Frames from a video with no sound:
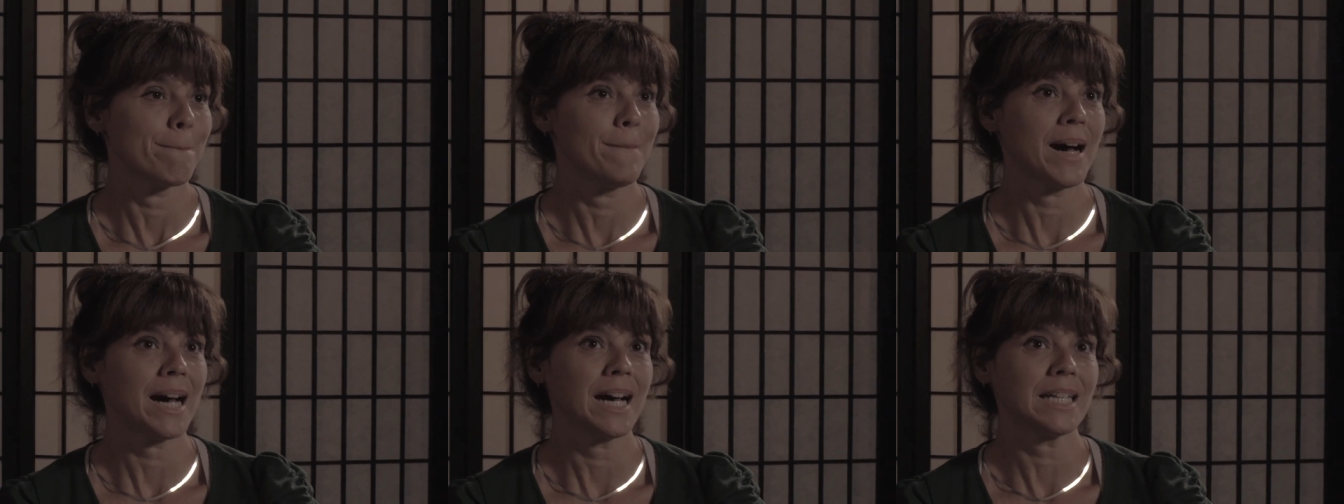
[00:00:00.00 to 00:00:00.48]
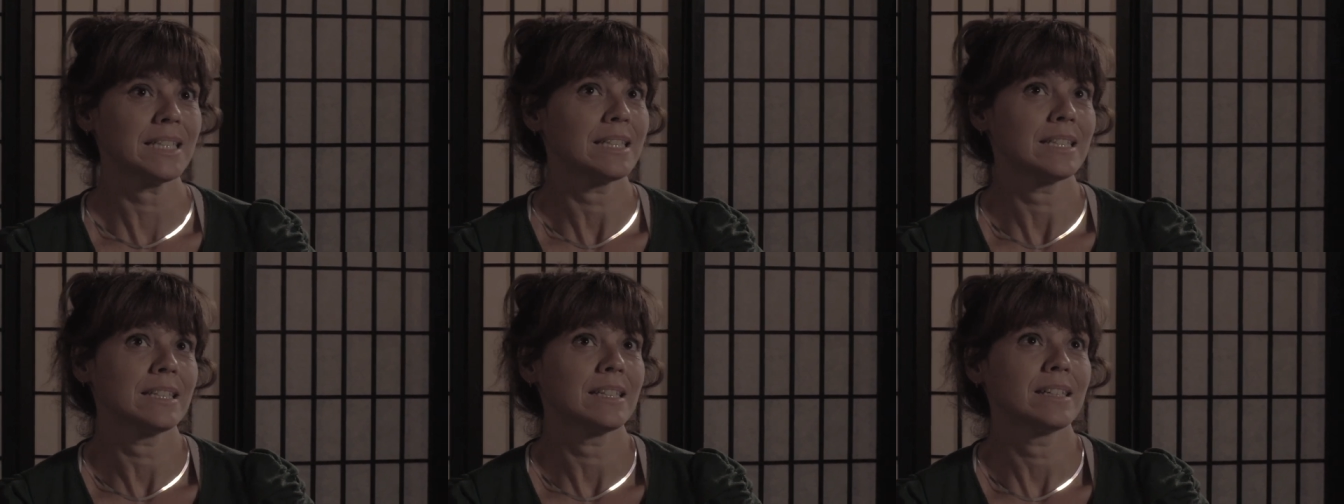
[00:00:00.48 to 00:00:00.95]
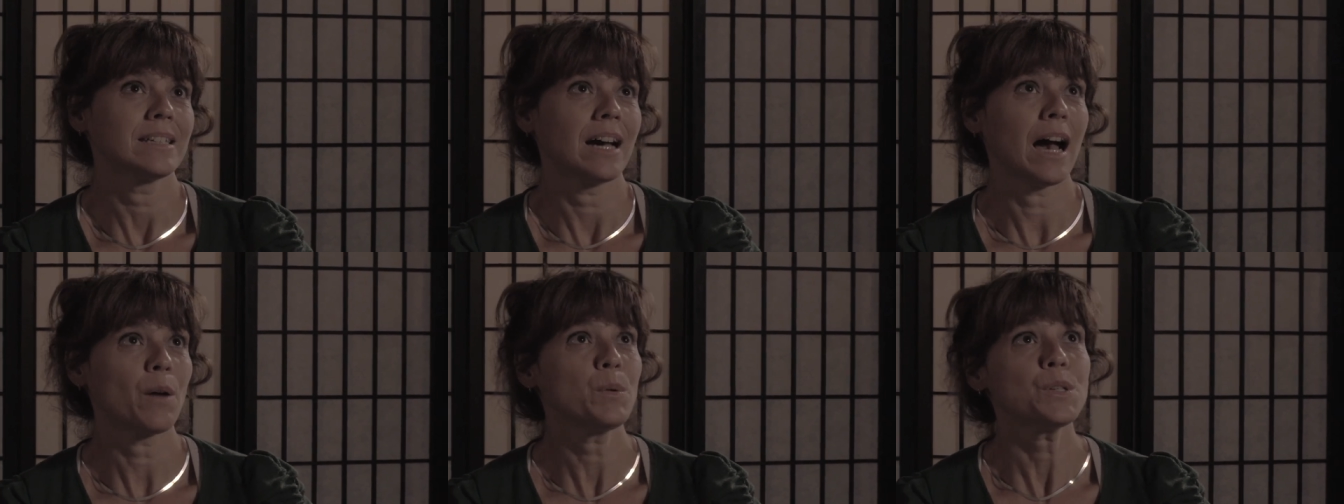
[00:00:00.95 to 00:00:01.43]
But
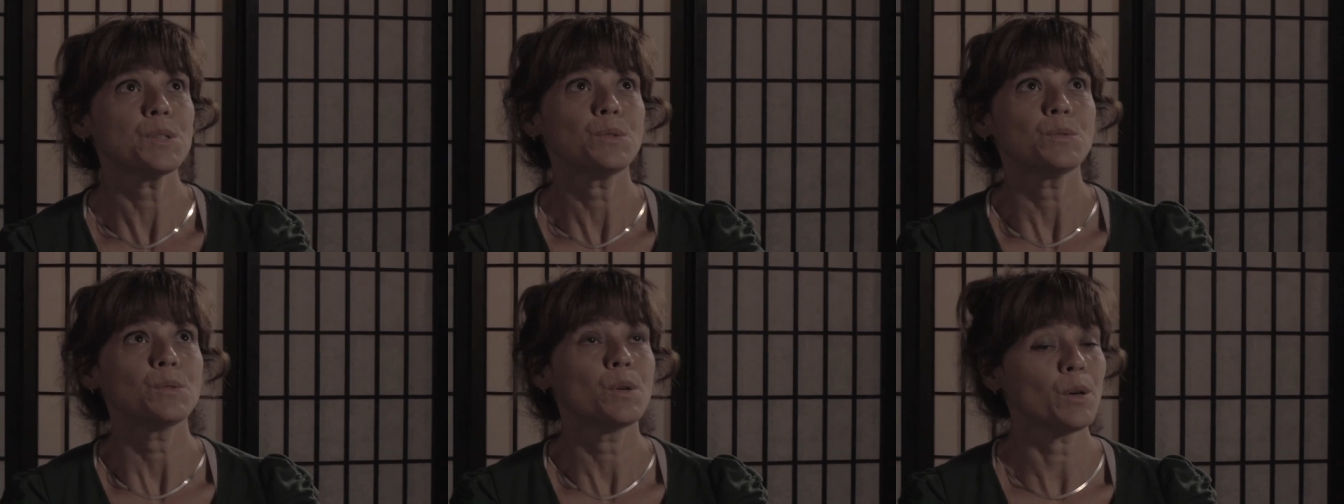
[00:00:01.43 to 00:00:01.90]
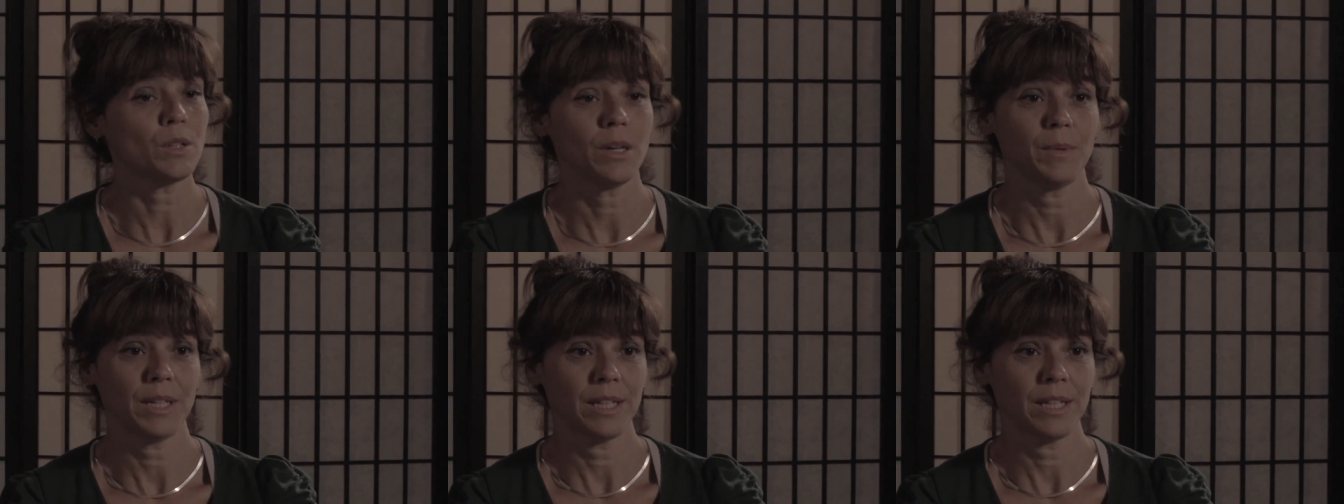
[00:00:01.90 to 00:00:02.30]
I wish to God every